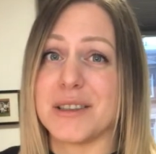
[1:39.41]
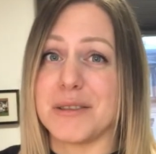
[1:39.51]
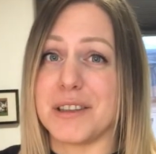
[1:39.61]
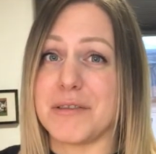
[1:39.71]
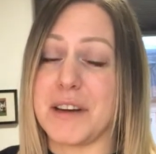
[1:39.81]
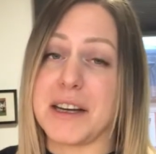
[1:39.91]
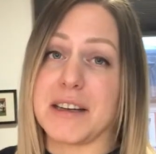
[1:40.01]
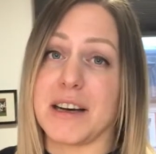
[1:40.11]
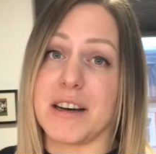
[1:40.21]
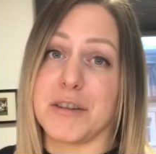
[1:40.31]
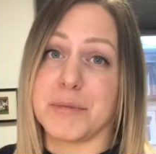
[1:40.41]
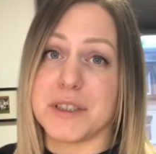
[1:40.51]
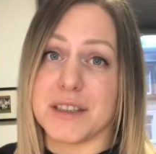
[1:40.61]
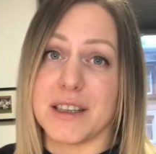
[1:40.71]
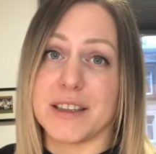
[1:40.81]
when they find out I've been
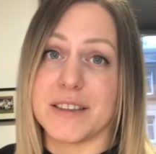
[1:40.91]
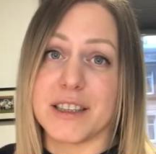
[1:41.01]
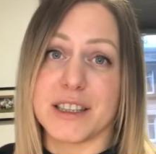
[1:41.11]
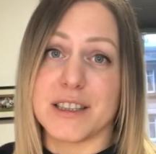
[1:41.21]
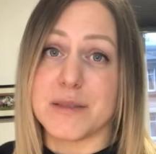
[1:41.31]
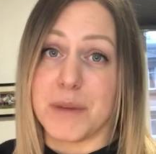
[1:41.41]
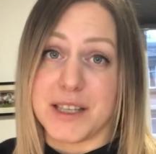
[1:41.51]
telling their kids my